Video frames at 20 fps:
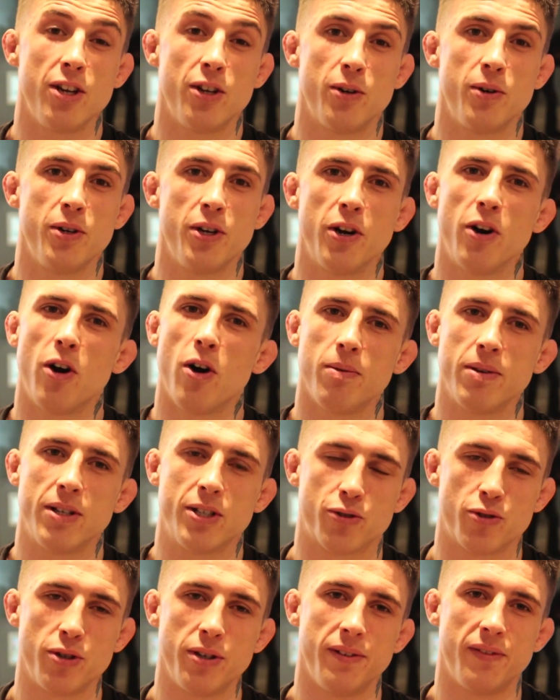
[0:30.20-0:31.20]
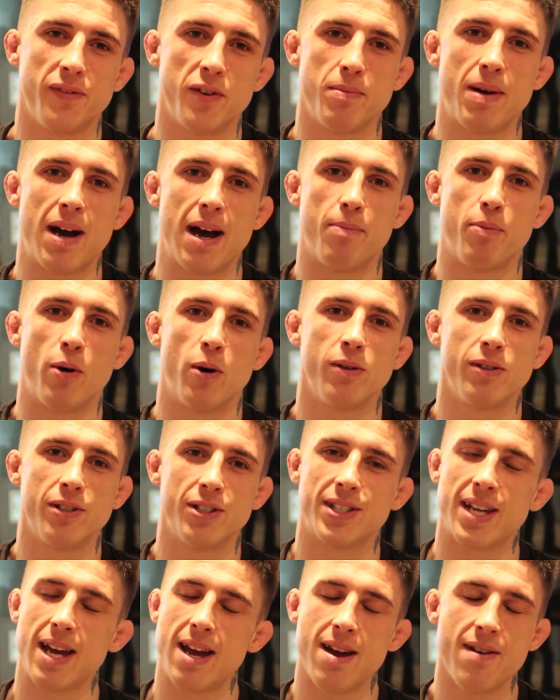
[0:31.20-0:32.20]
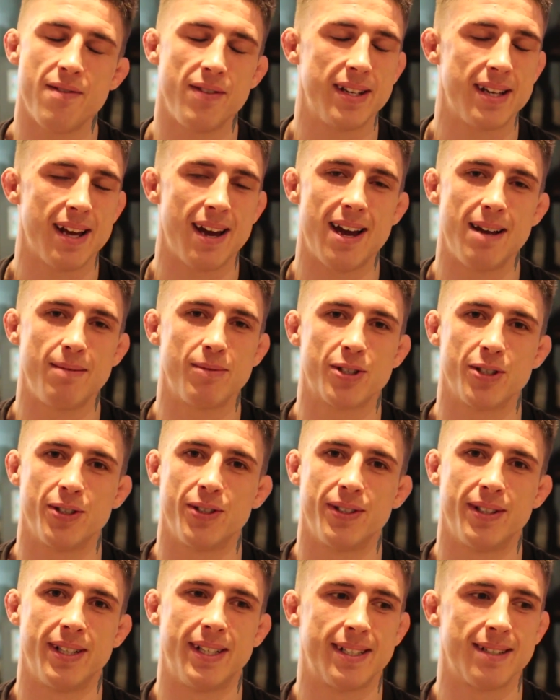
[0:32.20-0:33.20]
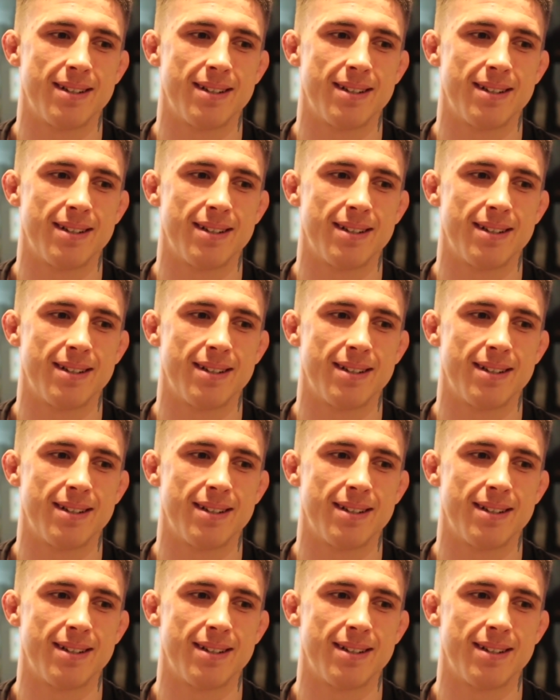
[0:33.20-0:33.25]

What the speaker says: You're always rooting for my opponents every time. So,